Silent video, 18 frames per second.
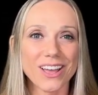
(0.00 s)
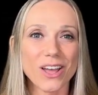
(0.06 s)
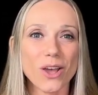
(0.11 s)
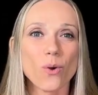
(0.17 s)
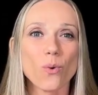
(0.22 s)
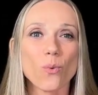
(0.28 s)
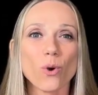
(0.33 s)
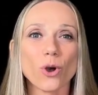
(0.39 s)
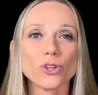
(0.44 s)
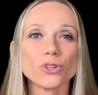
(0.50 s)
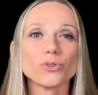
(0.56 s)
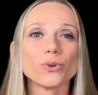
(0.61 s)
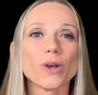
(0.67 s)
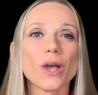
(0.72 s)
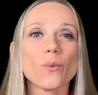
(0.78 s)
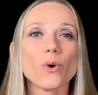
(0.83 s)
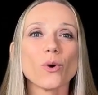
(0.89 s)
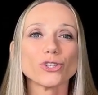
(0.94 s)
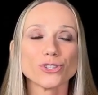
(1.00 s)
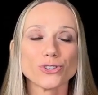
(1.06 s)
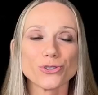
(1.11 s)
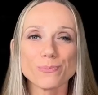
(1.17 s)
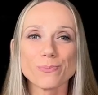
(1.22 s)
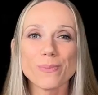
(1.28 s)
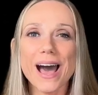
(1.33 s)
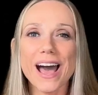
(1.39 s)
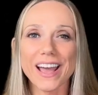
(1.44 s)
What do I want to
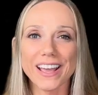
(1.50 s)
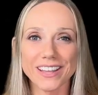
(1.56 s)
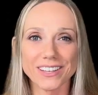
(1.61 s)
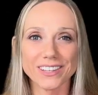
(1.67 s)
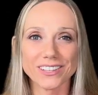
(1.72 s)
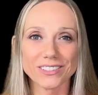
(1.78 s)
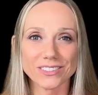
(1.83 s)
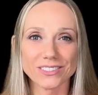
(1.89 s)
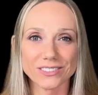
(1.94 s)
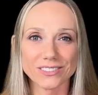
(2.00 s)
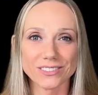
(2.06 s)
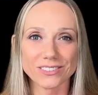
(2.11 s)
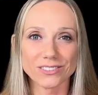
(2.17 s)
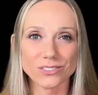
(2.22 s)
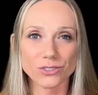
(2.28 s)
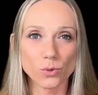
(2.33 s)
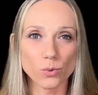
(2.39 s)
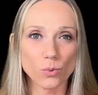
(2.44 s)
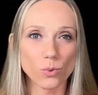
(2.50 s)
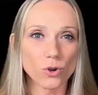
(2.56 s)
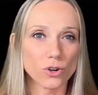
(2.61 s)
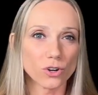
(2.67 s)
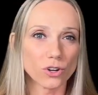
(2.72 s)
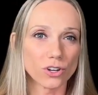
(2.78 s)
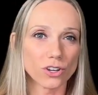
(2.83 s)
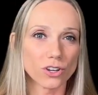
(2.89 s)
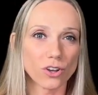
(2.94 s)
buy to
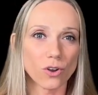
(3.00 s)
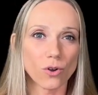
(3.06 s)
work